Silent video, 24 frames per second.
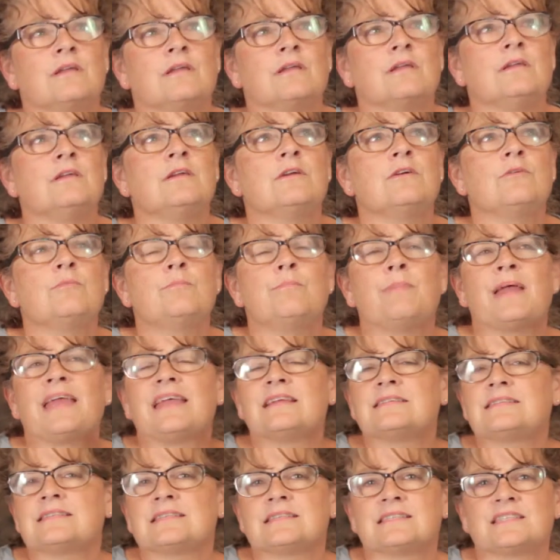you
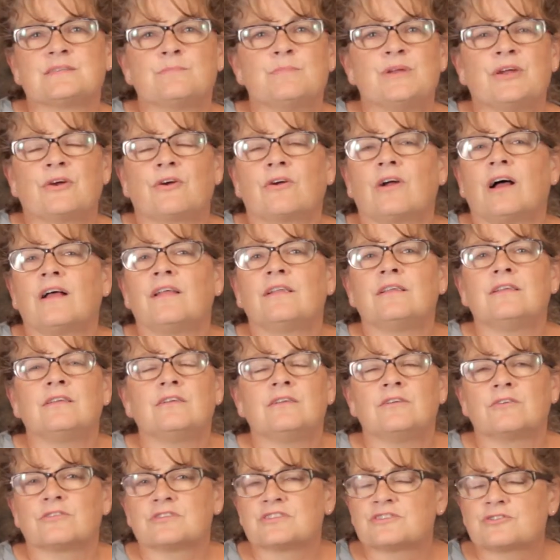base this mirror on
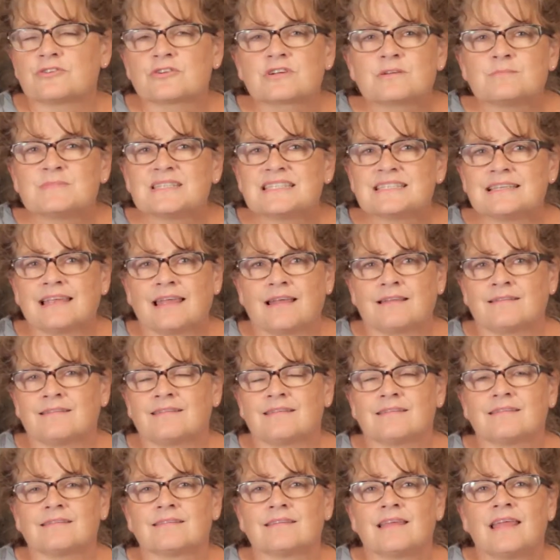your
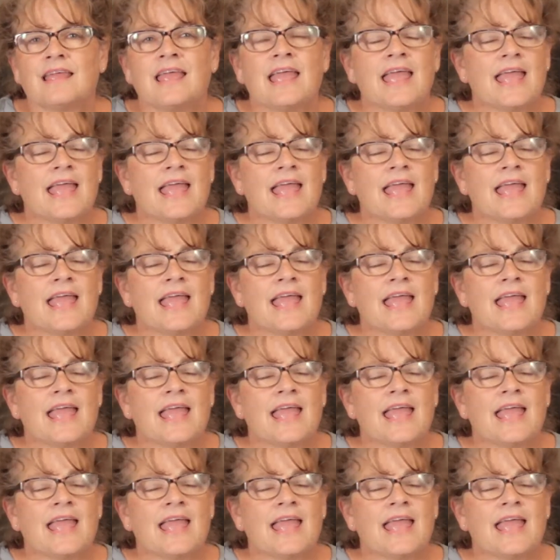circumstances.